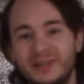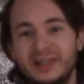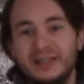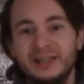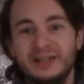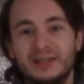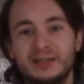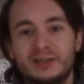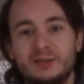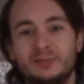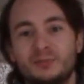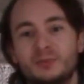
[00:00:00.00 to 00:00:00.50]

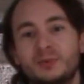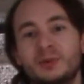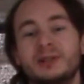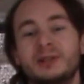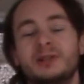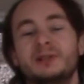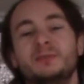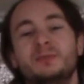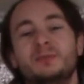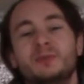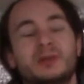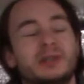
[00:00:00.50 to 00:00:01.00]
It's
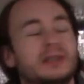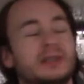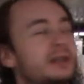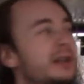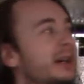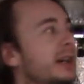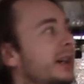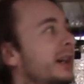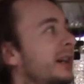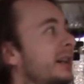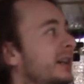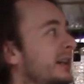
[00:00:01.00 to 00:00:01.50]
pretty, pretty
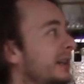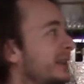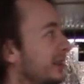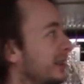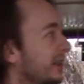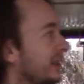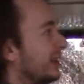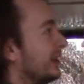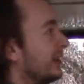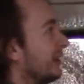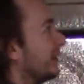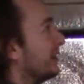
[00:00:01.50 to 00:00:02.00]
uh,
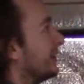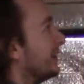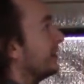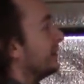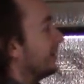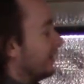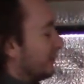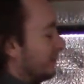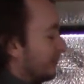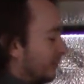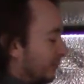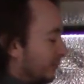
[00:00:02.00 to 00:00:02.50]

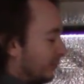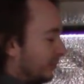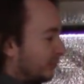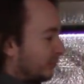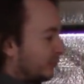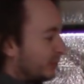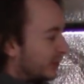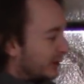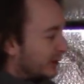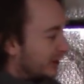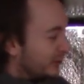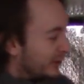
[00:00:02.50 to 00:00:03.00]

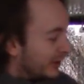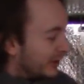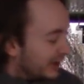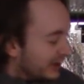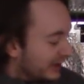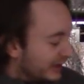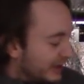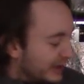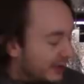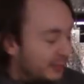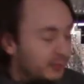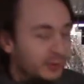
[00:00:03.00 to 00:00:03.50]
pretty well
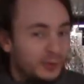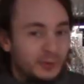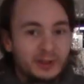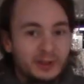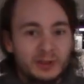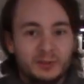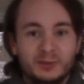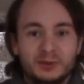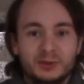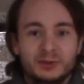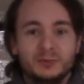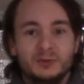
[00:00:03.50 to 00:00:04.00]
in there, but we're
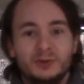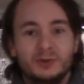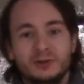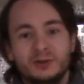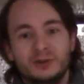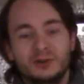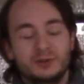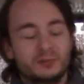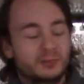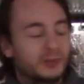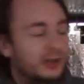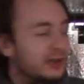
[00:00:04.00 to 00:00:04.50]
going to put some more
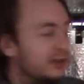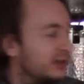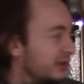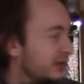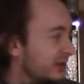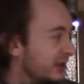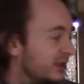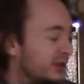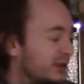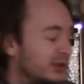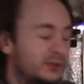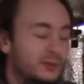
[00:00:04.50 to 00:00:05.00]
cross braces
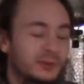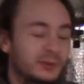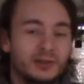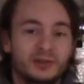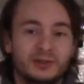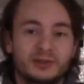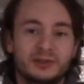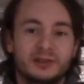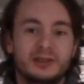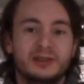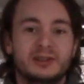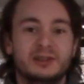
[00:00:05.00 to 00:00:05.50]
in just so we've
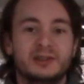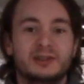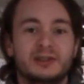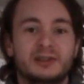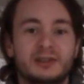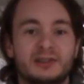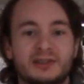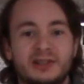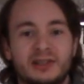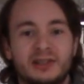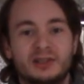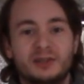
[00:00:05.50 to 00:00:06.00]
got something to
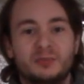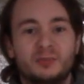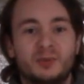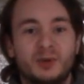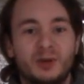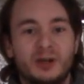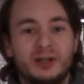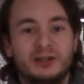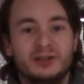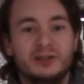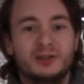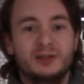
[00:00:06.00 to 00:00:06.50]
attach the
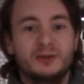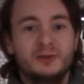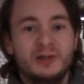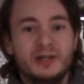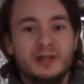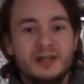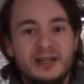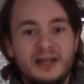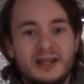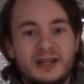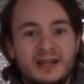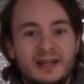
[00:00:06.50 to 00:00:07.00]
ply to.
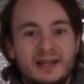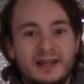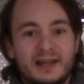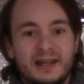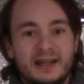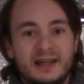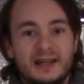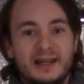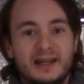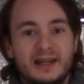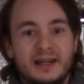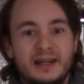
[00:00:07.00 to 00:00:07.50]

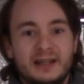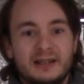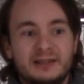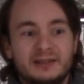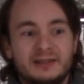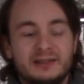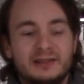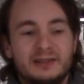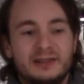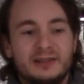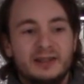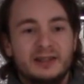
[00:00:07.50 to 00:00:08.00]

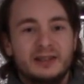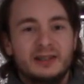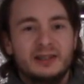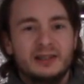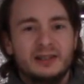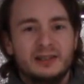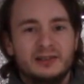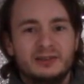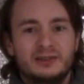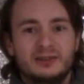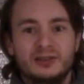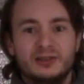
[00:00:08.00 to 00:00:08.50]
And uh,
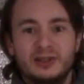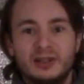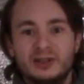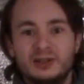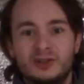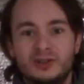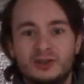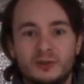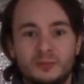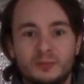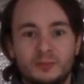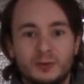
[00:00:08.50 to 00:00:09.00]
yeah, today's
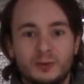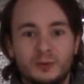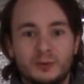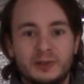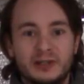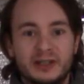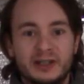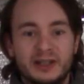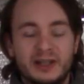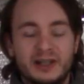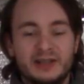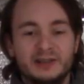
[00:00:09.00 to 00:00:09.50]
job probably,
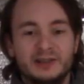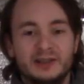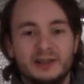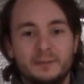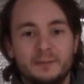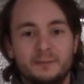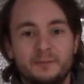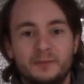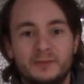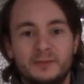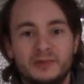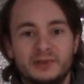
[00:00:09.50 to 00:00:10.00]
get that
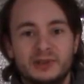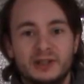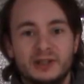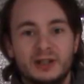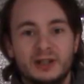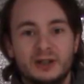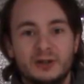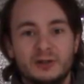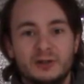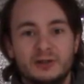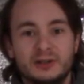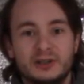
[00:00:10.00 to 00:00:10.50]
done. So
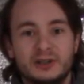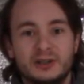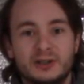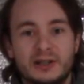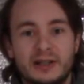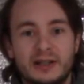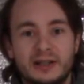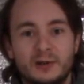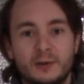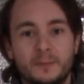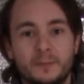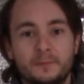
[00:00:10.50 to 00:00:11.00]
I'm going to
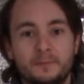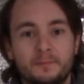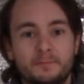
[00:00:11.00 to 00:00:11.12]
crack on.